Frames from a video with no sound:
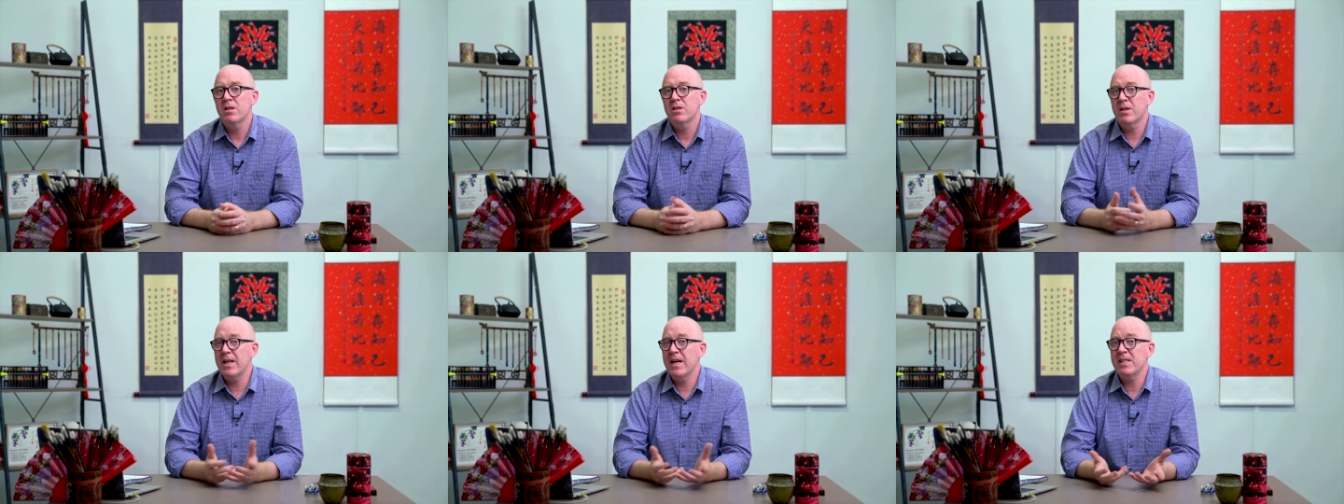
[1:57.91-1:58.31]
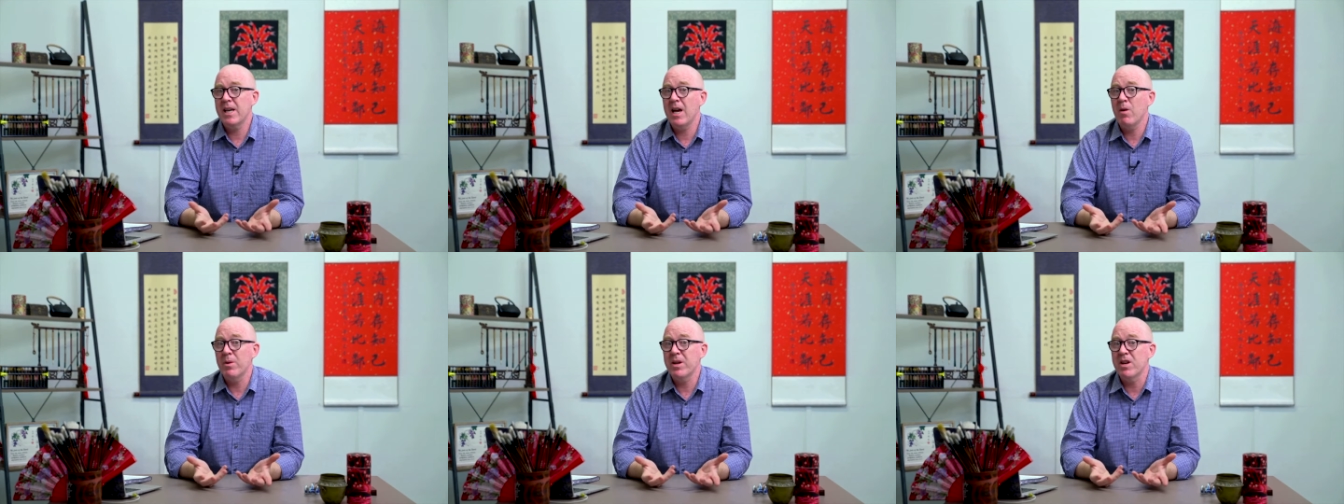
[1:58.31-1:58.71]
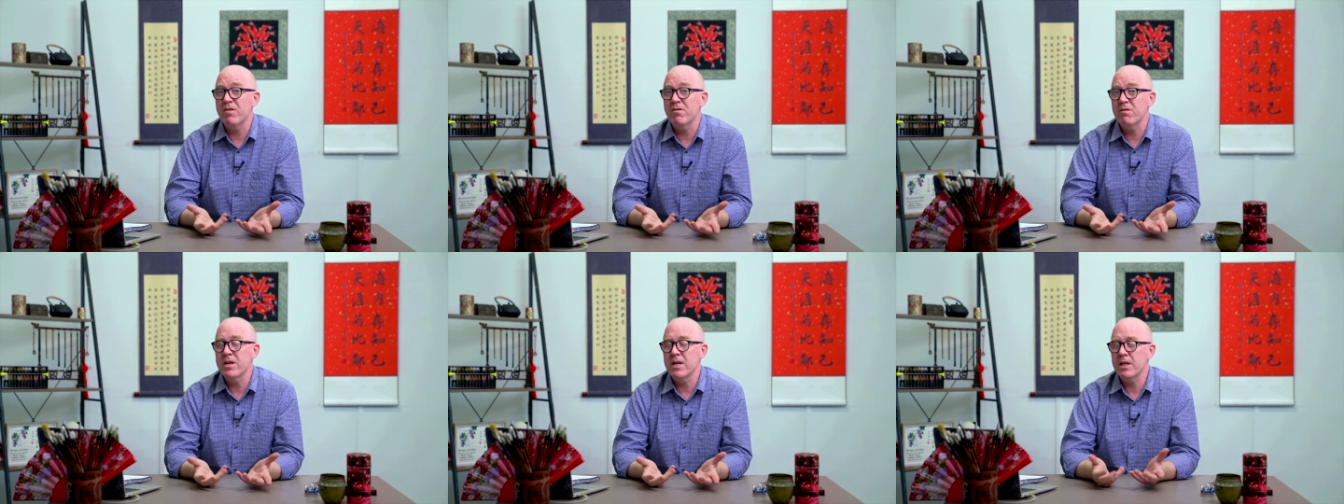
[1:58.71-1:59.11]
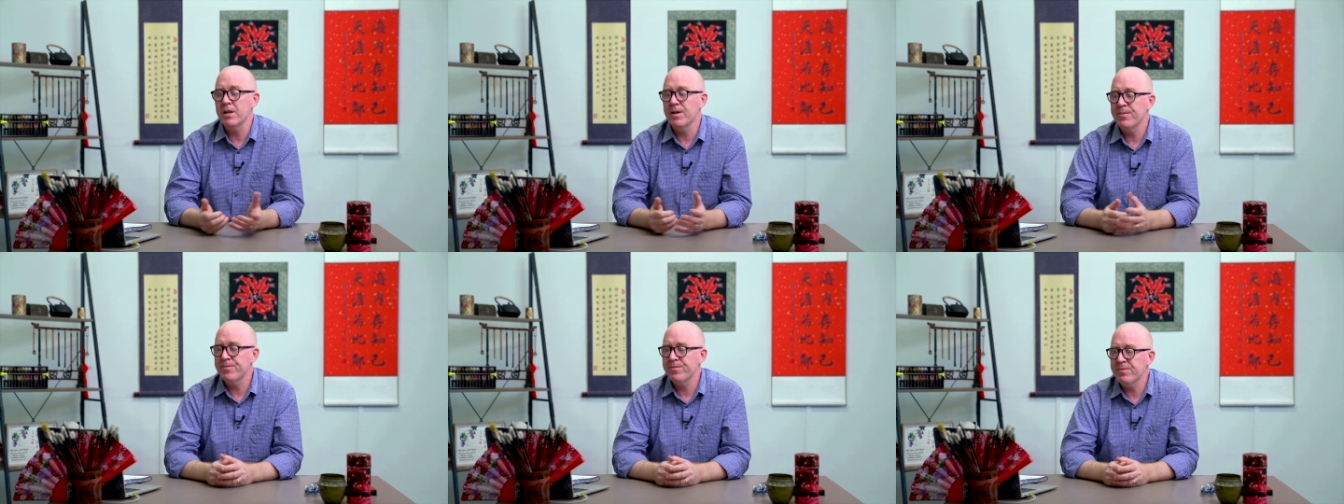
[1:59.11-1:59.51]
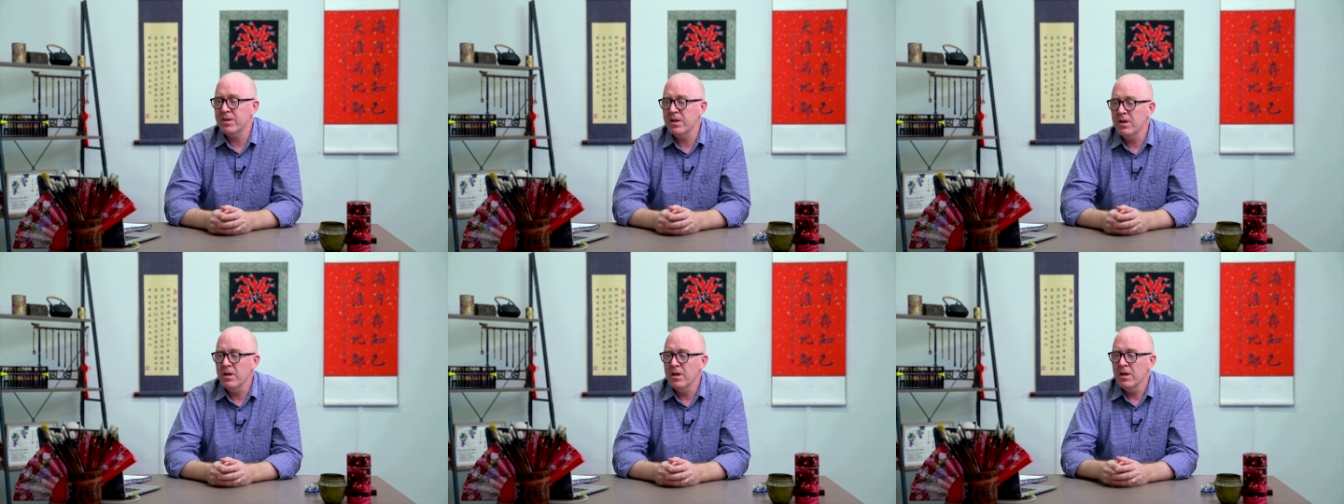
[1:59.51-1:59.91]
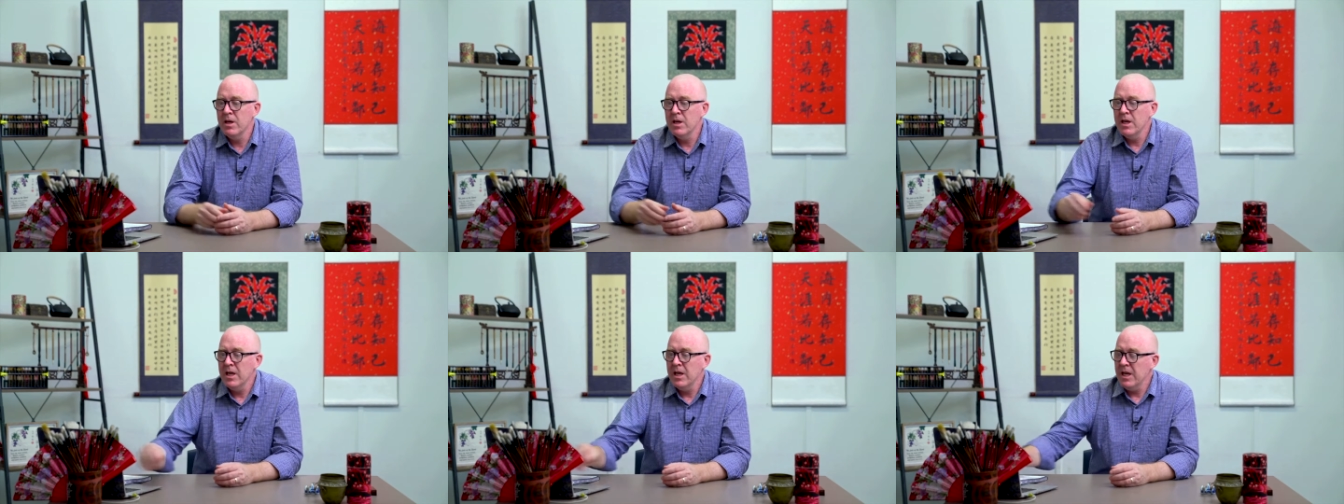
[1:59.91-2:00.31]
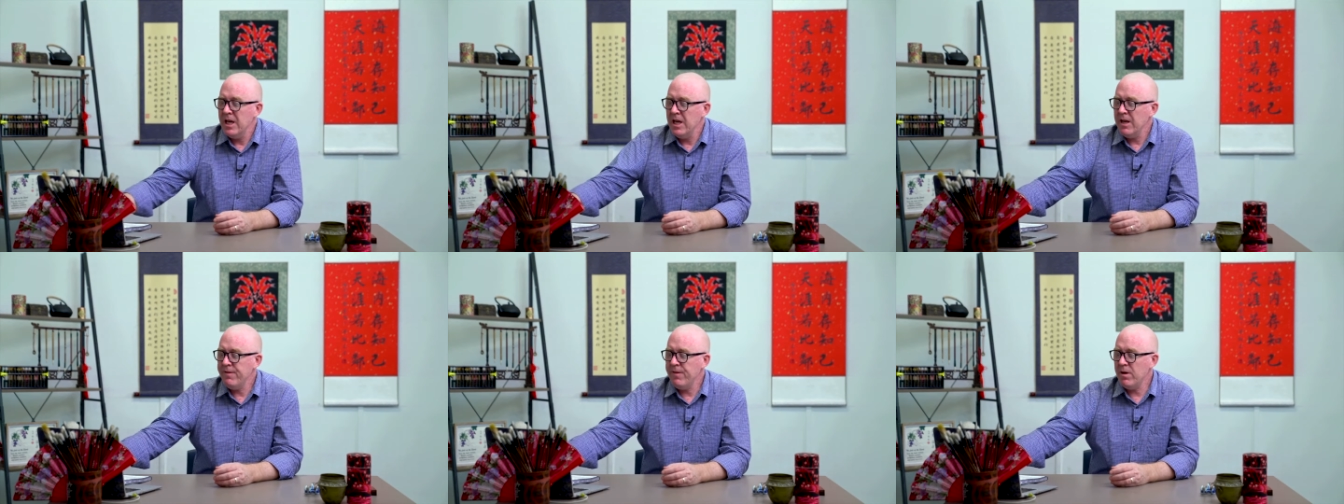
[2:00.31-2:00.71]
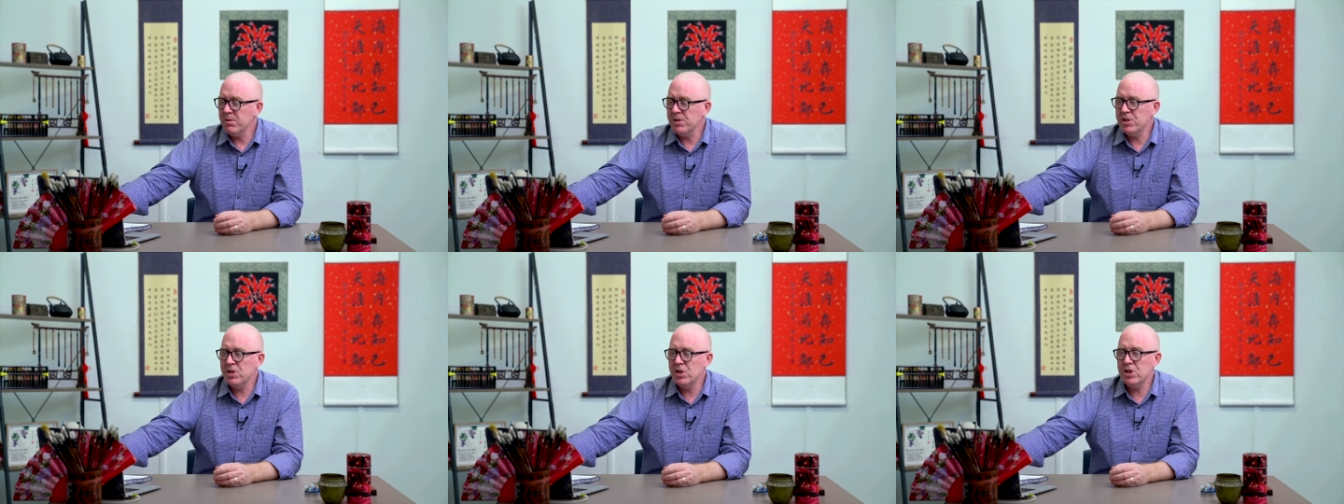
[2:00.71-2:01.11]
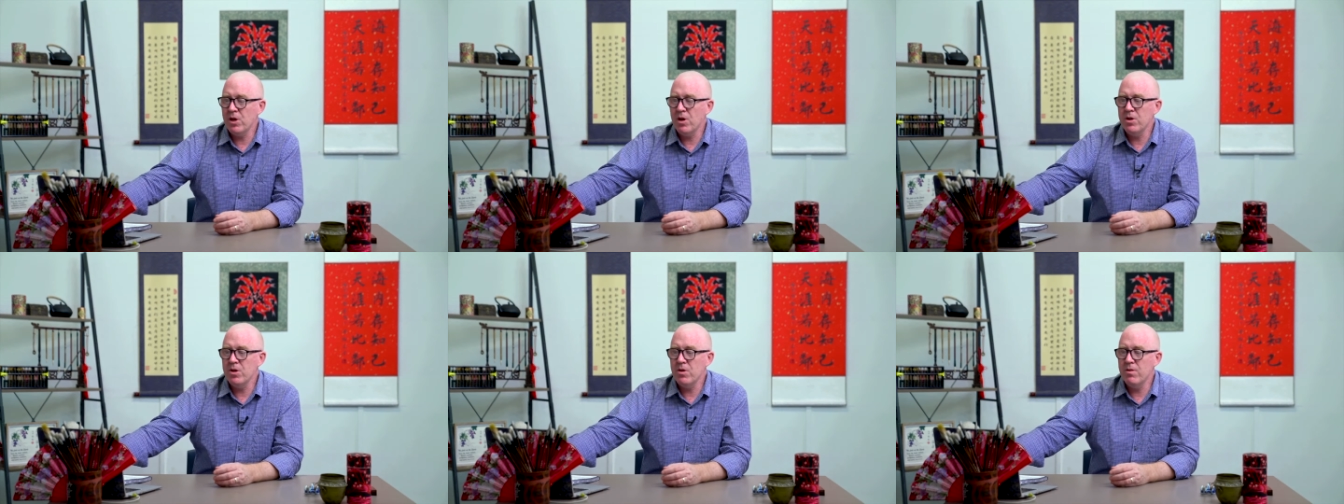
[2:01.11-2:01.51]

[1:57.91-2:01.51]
So that's how we can read. If I was to show you